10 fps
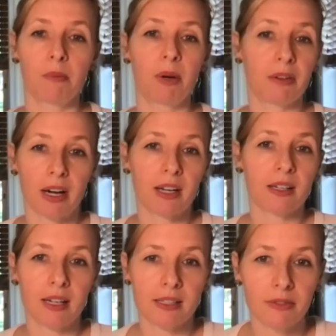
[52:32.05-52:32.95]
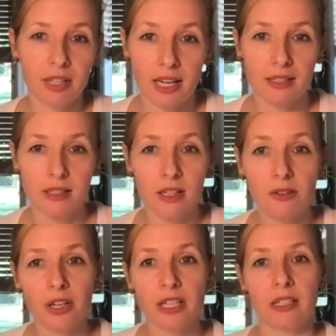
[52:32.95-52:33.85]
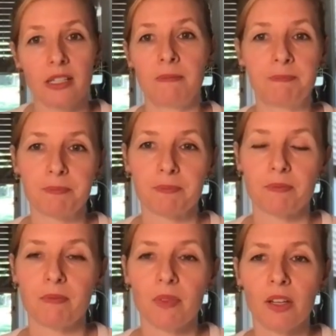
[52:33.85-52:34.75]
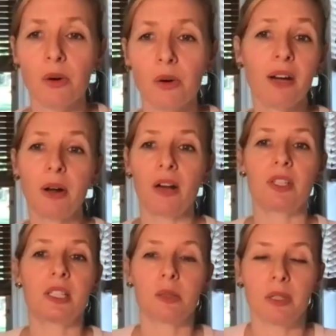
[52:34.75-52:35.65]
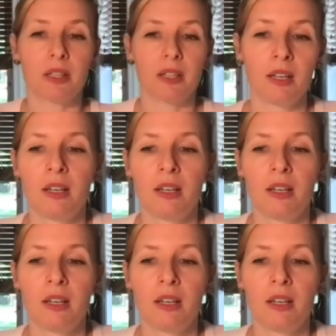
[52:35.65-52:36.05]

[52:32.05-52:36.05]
but i recognize every case is different and you know, I don't have to deal with